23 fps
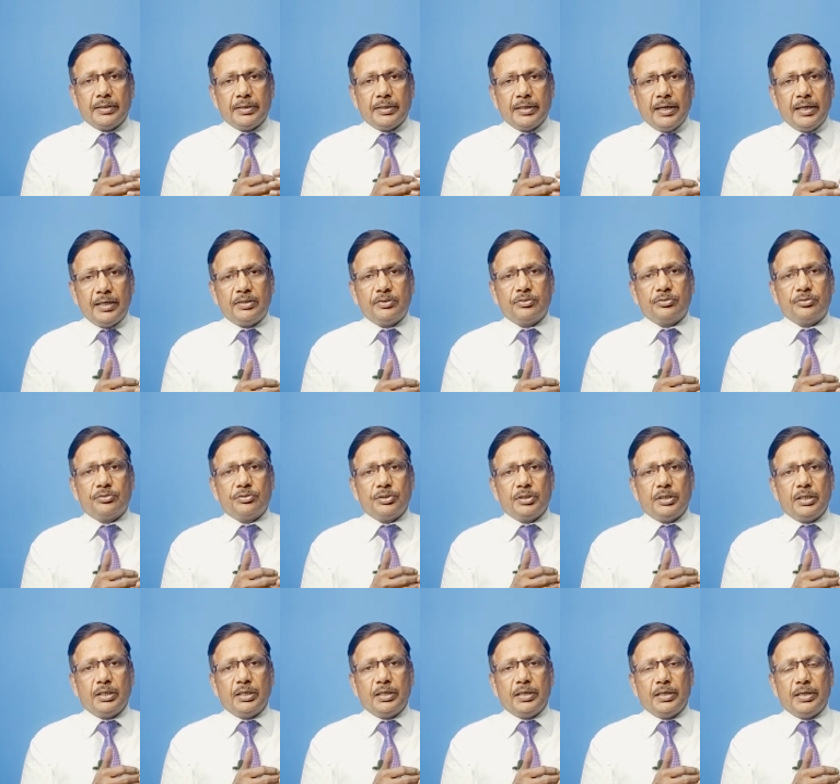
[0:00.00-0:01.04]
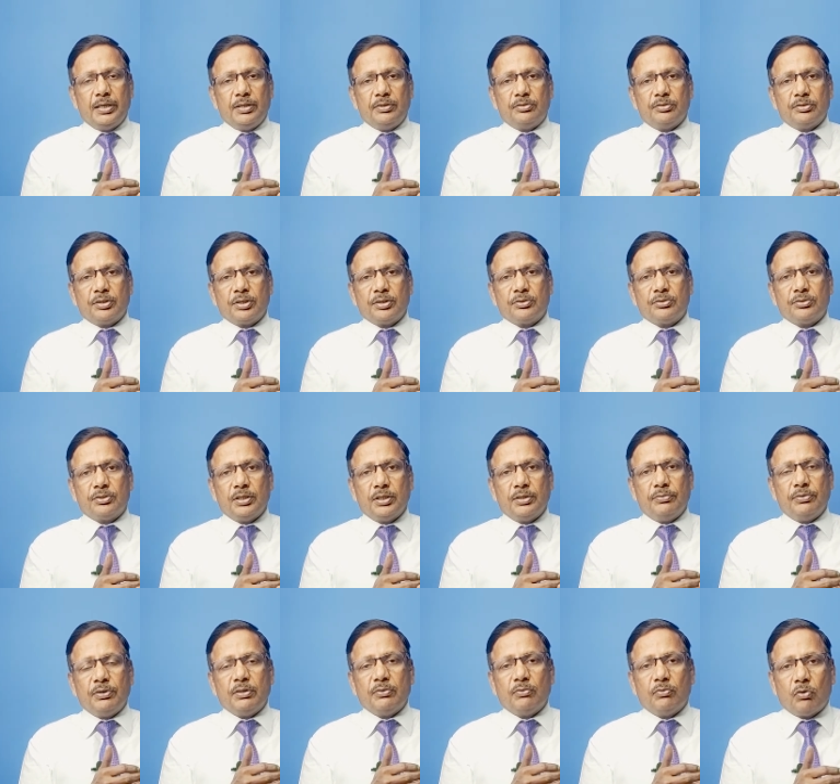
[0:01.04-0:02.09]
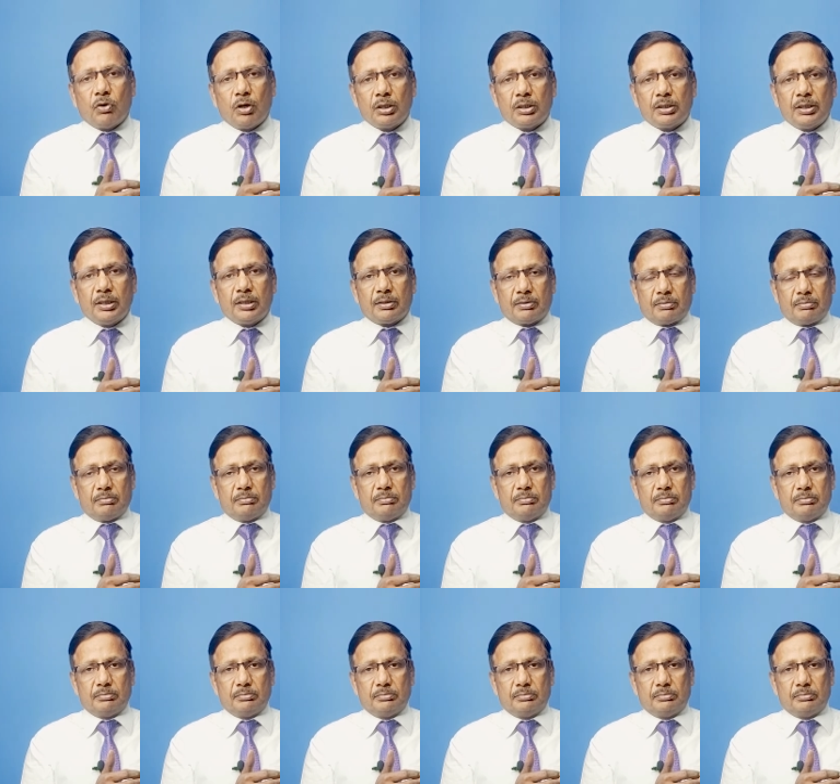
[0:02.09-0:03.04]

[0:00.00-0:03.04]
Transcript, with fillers: Dead Sea is receiving water,